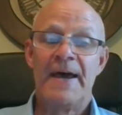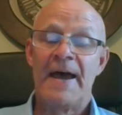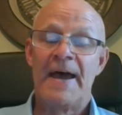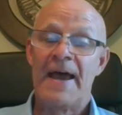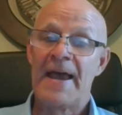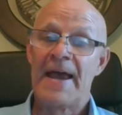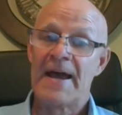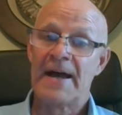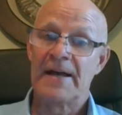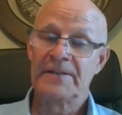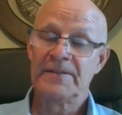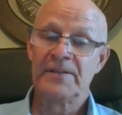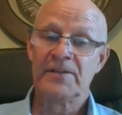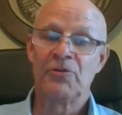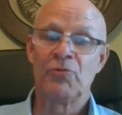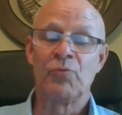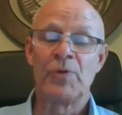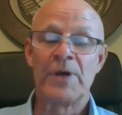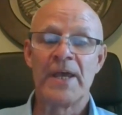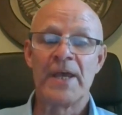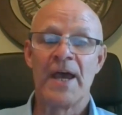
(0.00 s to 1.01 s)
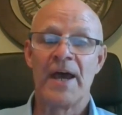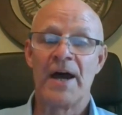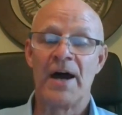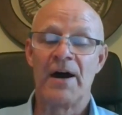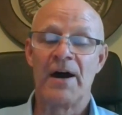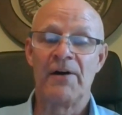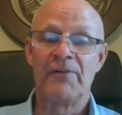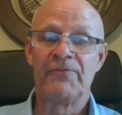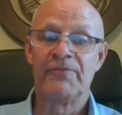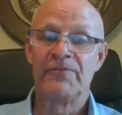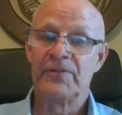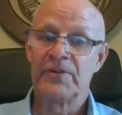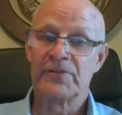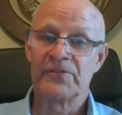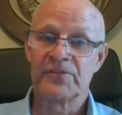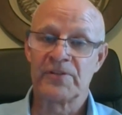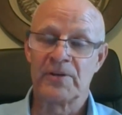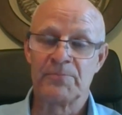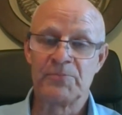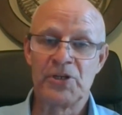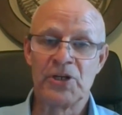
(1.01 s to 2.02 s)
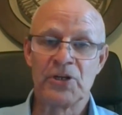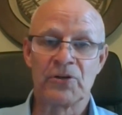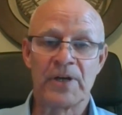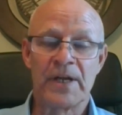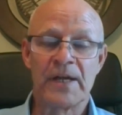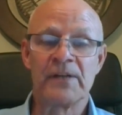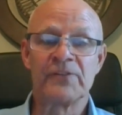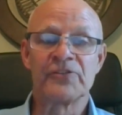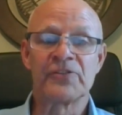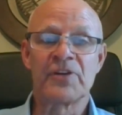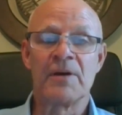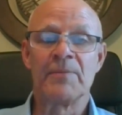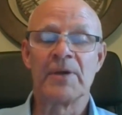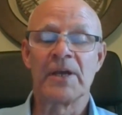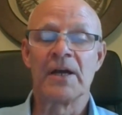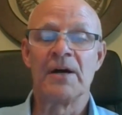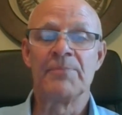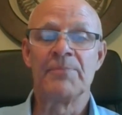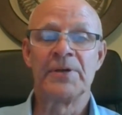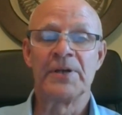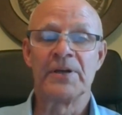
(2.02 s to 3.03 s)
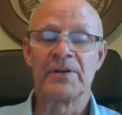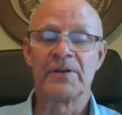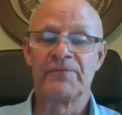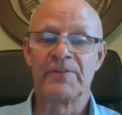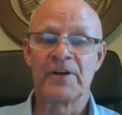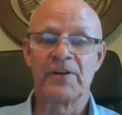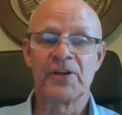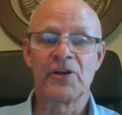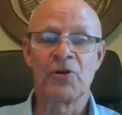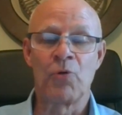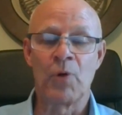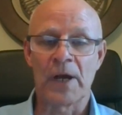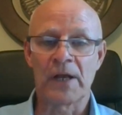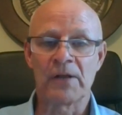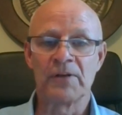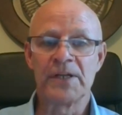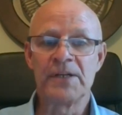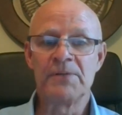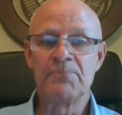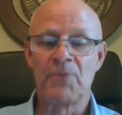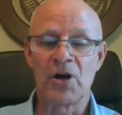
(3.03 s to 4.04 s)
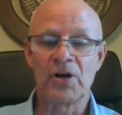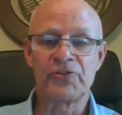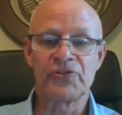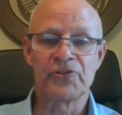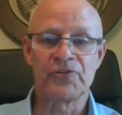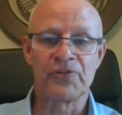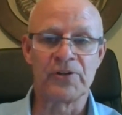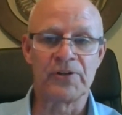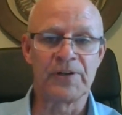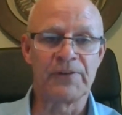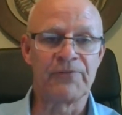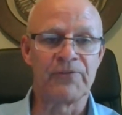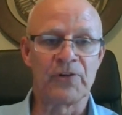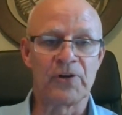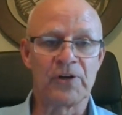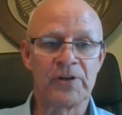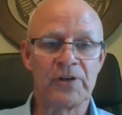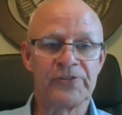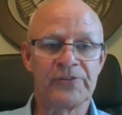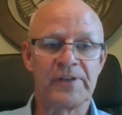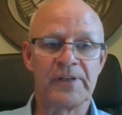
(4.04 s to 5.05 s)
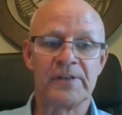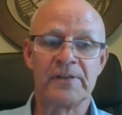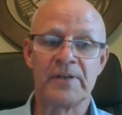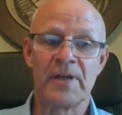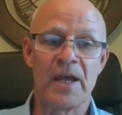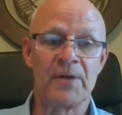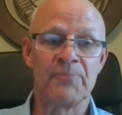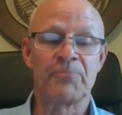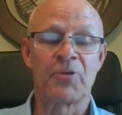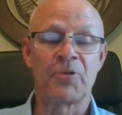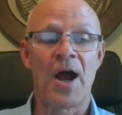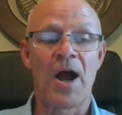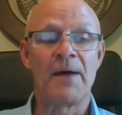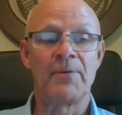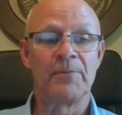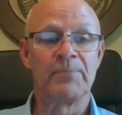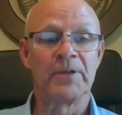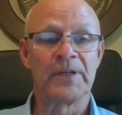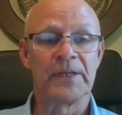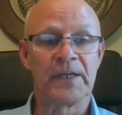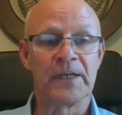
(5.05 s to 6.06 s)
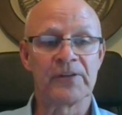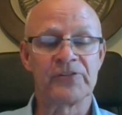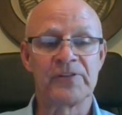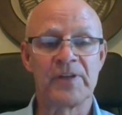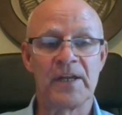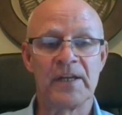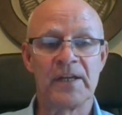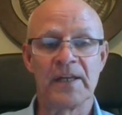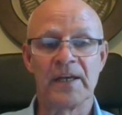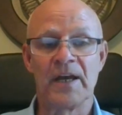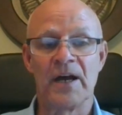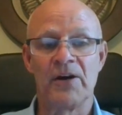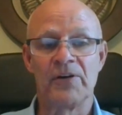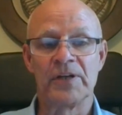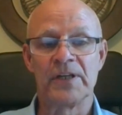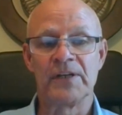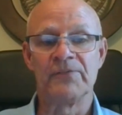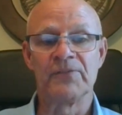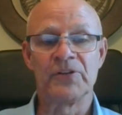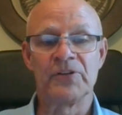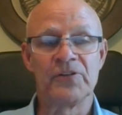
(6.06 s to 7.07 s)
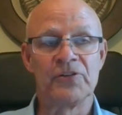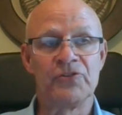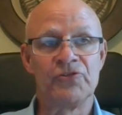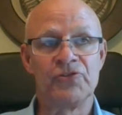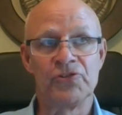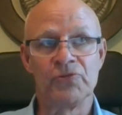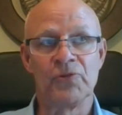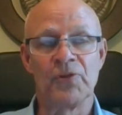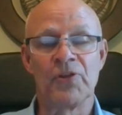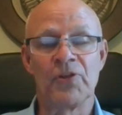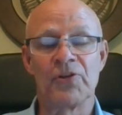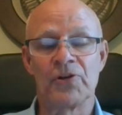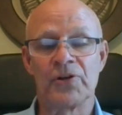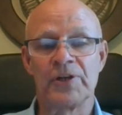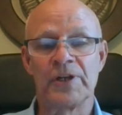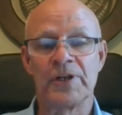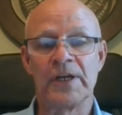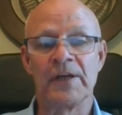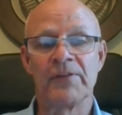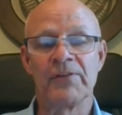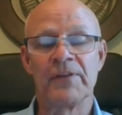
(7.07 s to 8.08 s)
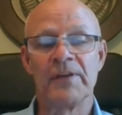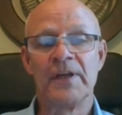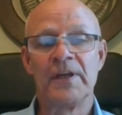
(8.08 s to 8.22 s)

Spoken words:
And we have some year ends coming up here very quickly, March 31st, and probably extending out even to June 30th,